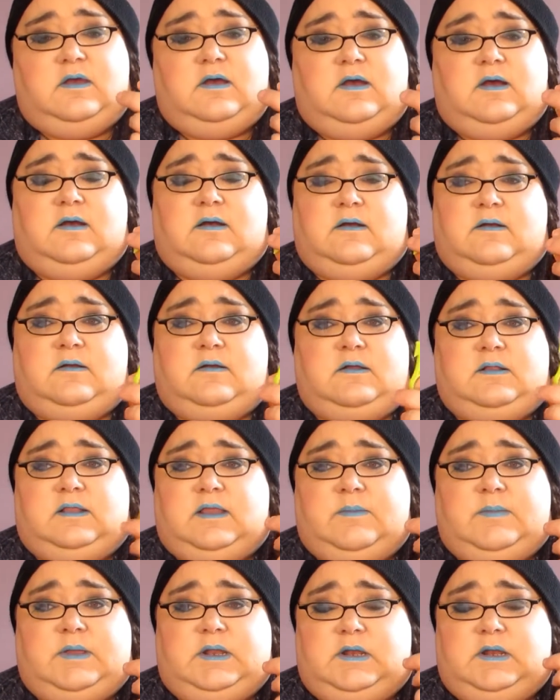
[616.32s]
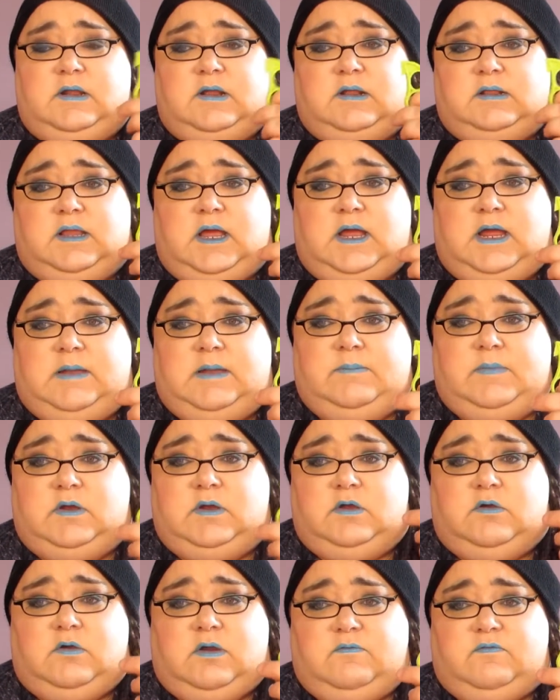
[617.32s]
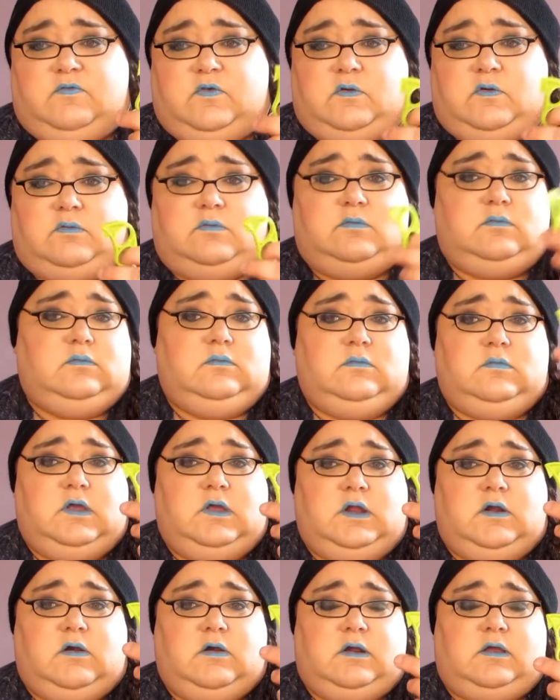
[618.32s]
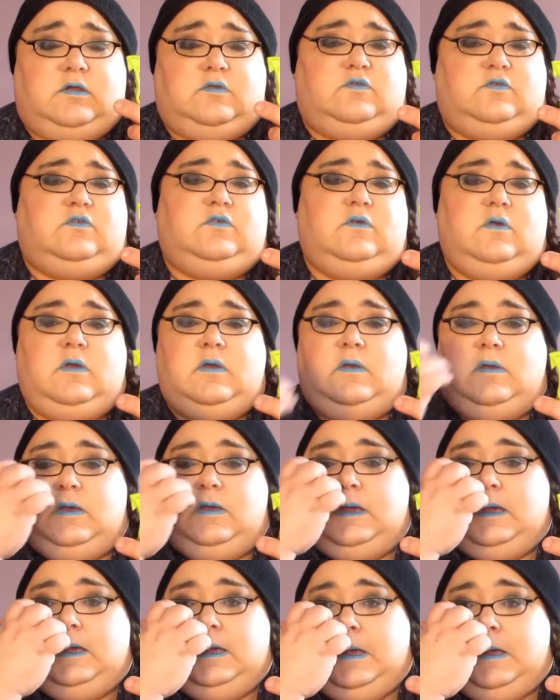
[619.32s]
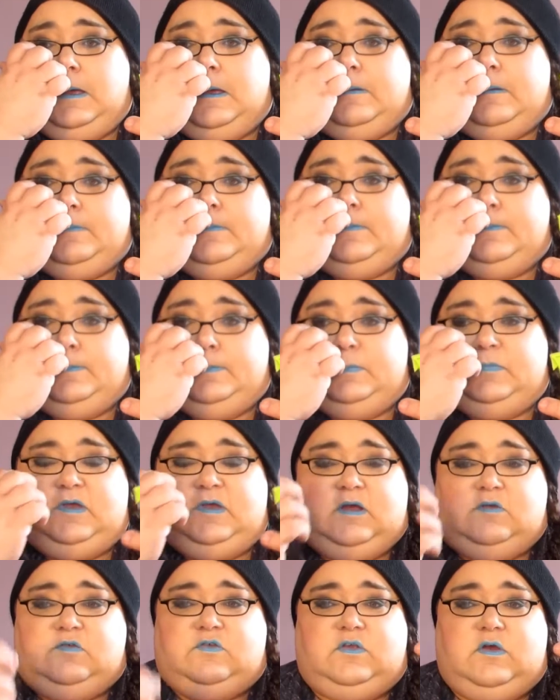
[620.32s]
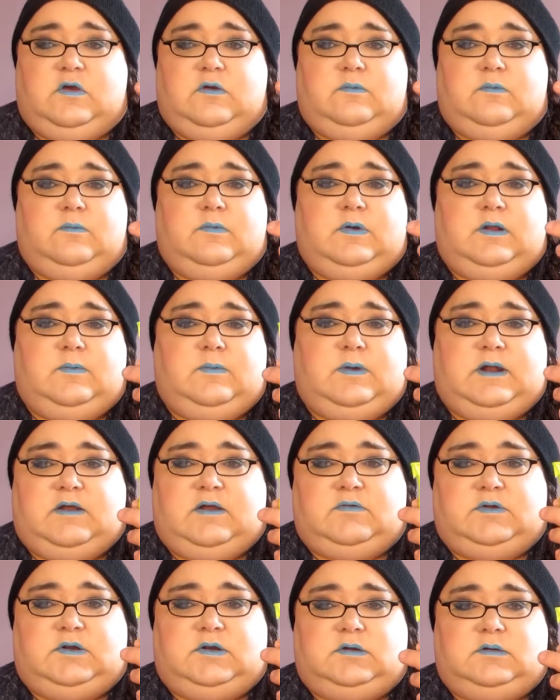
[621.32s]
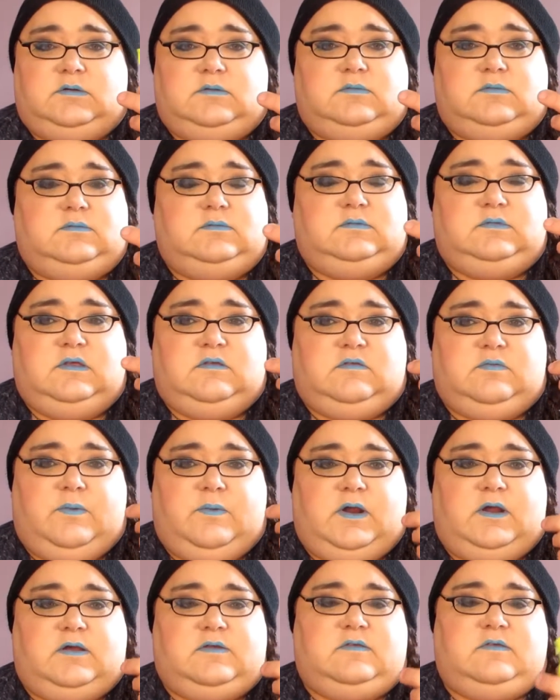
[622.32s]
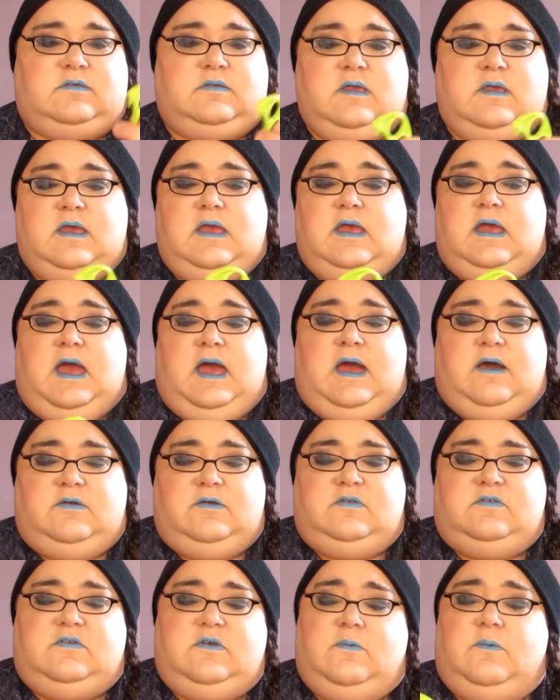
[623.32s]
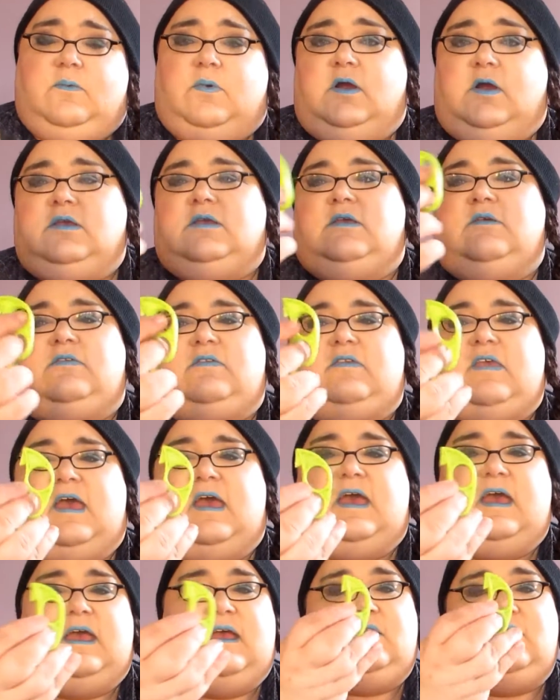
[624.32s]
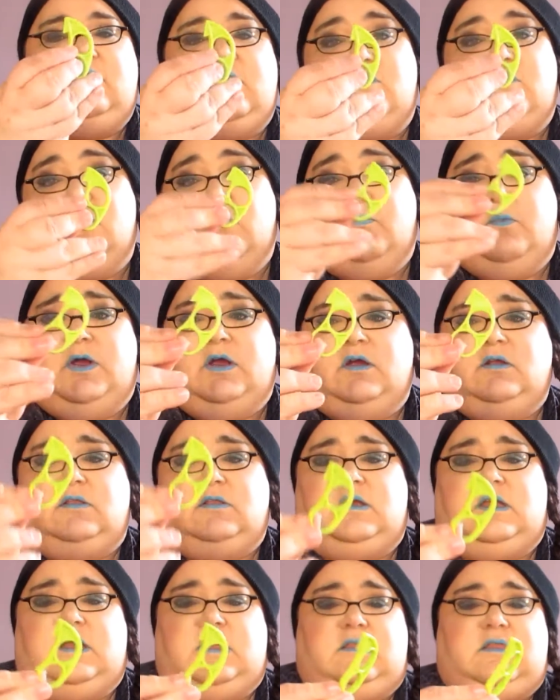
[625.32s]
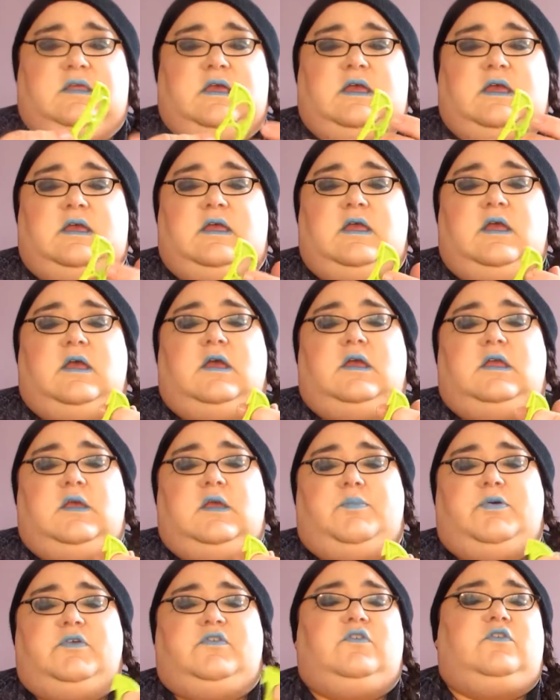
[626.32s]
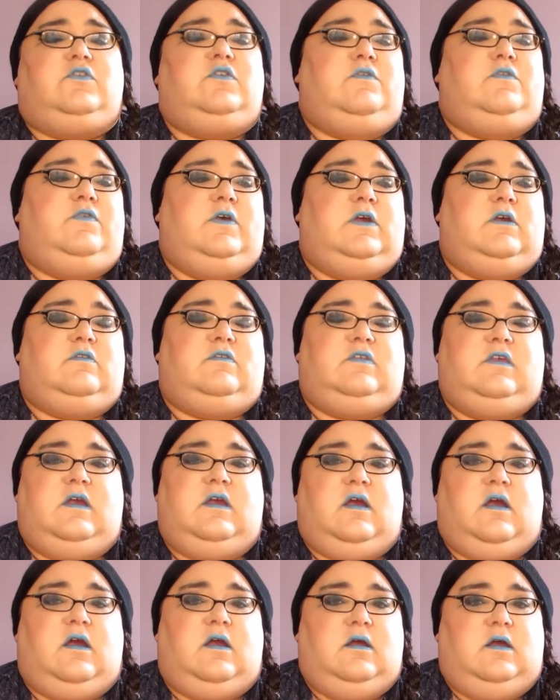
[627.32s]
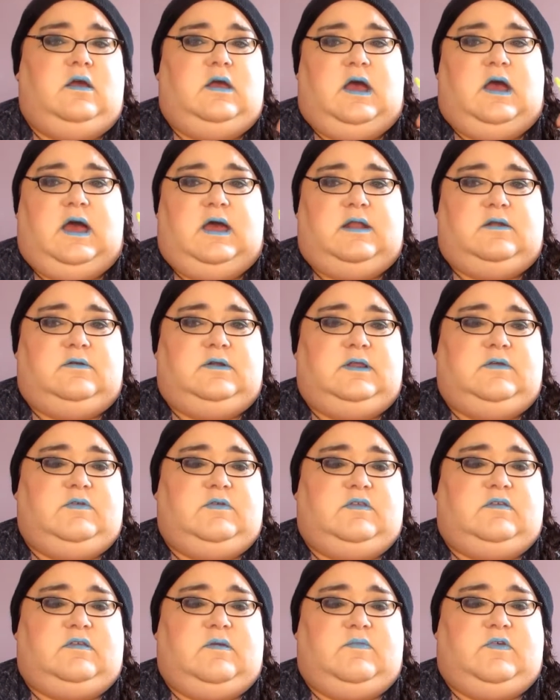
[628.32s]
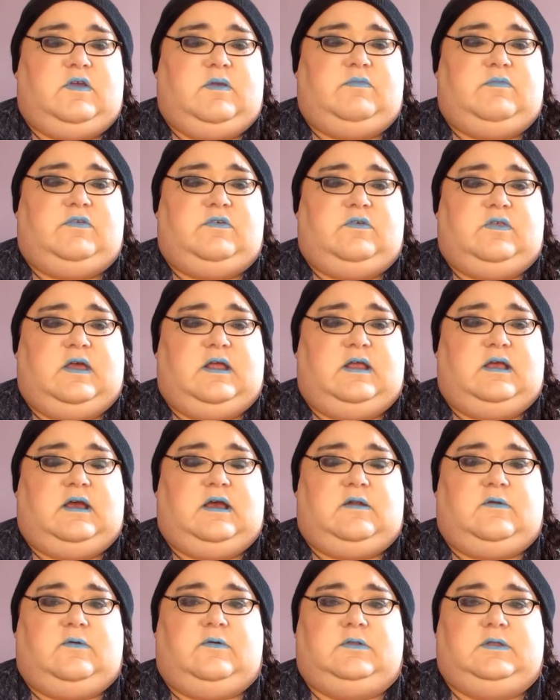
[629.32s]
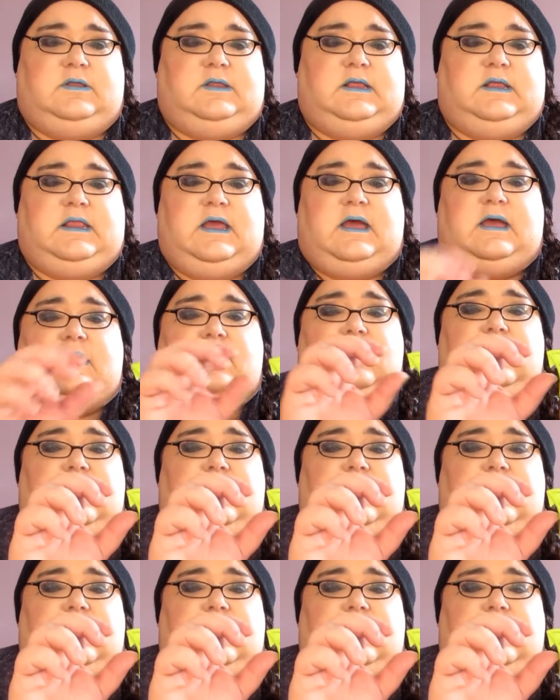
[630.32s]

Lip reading: A lemon, a lime, a grapefruit, an orange, tangelo, whatever. This works. How does it work, you say? It's such a weird looking thing. You put your two fingers here. I don't even sometimes do that. I kind of hold it like that.